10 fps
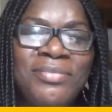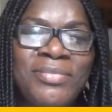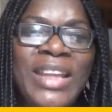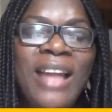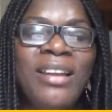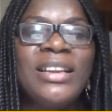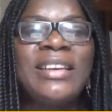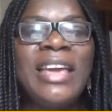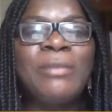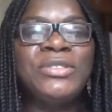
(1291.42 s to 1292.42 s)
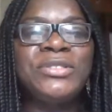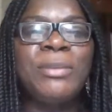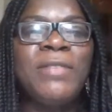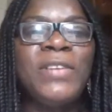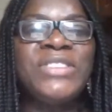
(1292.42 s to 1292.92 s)
A lot of times, some
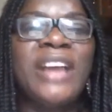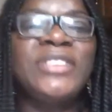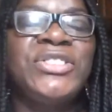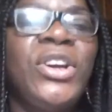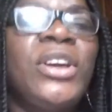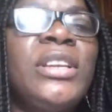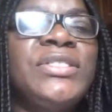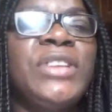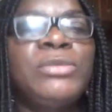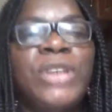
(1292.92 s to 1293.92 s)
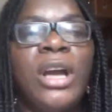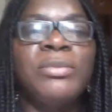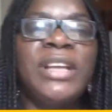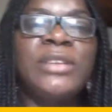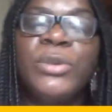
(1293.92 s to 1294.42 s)
of us are stuck in some jobs
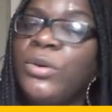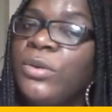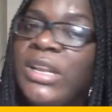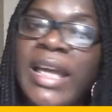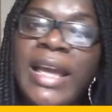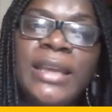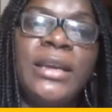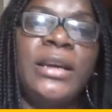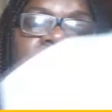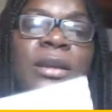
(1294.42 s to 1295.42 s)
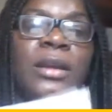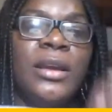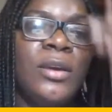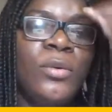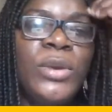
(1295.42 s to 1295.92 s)
that we don't like.
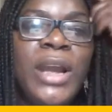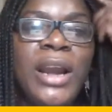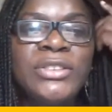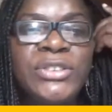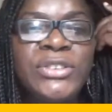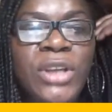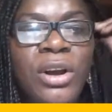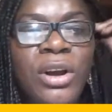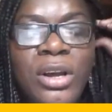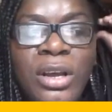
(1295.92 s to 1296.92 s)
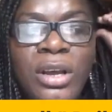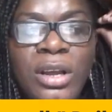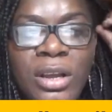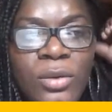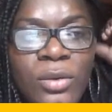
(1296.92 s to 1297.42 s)
We are stuck.
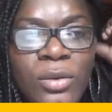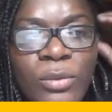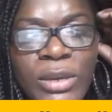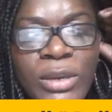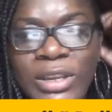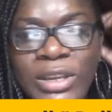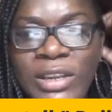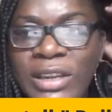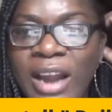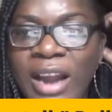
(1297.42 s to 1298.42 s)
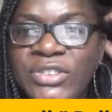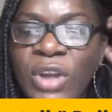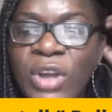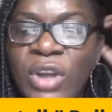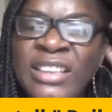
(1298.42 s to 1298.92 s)
We are
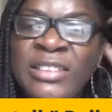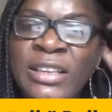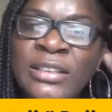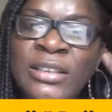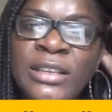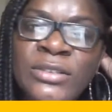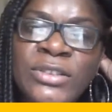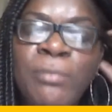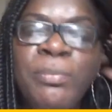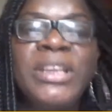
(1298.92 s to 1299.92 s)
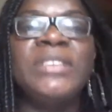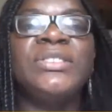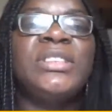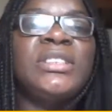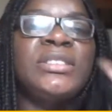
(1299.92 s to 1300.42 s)
stuck in some
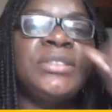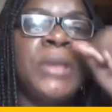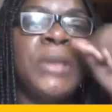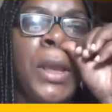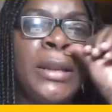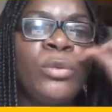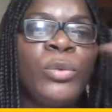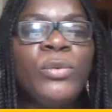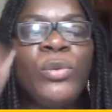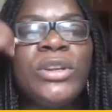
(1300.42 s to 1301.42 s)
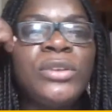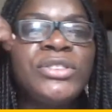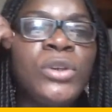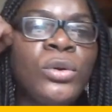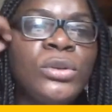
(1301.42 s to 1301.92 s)
places that we
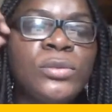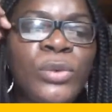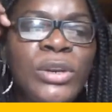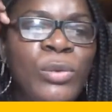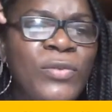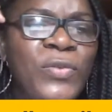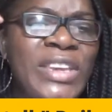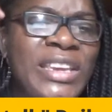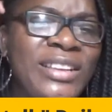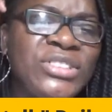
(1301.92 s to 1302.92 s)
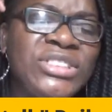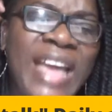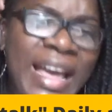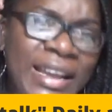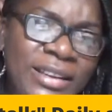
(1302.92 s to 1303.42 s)
just don't. We feel
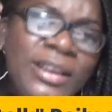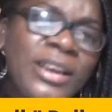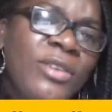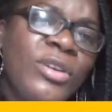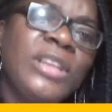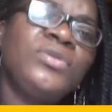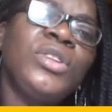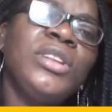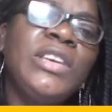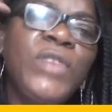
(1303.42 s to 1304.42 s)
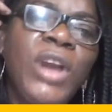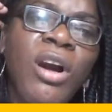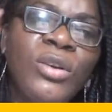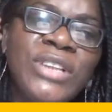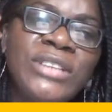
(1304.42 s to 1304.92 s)
sad. To leave your
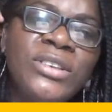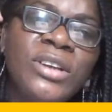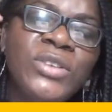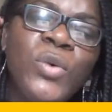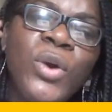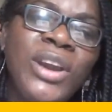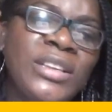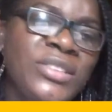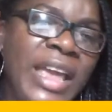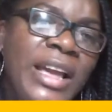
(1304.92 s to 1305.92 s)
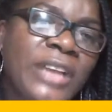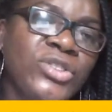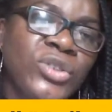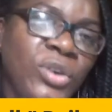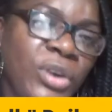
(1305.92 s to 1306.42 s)
house and to go to work is like a
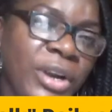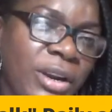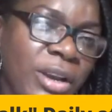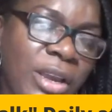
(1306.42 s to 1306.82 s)
chore.